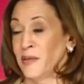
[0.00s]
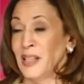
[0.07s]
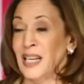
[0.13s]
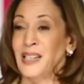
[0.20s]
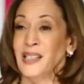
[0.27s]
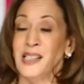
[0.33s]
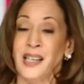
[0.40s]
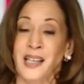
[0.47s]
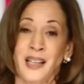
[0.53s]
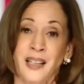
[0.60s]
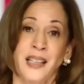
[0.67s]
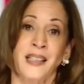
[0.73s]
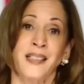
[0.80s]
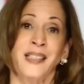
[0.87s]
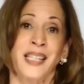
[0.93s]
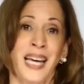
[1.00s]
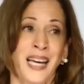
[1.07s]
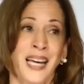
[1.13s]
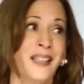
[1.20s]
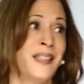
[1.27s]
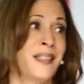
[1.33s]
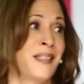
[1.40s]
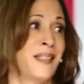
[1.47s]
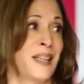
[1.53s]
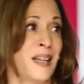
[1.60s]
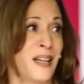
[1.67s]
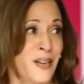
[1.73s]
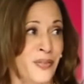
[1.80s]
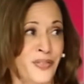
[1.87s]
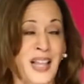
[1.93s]
that is killing tens
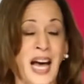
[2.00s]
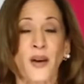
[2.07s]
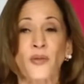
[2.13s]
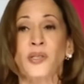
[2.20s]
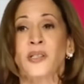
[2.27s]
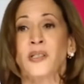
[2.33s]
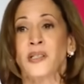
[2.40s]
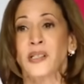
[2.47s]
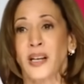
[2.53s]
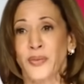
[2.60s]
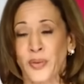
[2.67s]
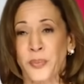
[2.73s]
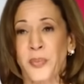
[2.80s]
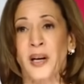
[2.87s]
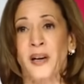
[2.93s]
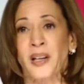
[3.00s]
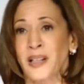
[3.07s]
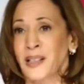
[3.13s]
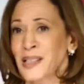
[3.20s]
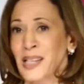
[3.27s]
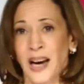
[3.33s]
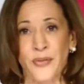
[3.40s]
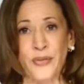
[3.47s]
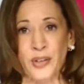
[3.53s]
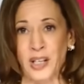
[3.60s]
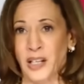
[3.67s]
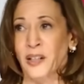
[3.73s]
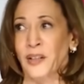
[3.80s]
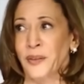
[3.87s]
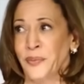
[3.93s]
of thousands of Americans every
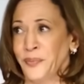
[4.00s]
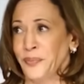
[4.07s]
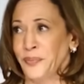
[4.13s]
year.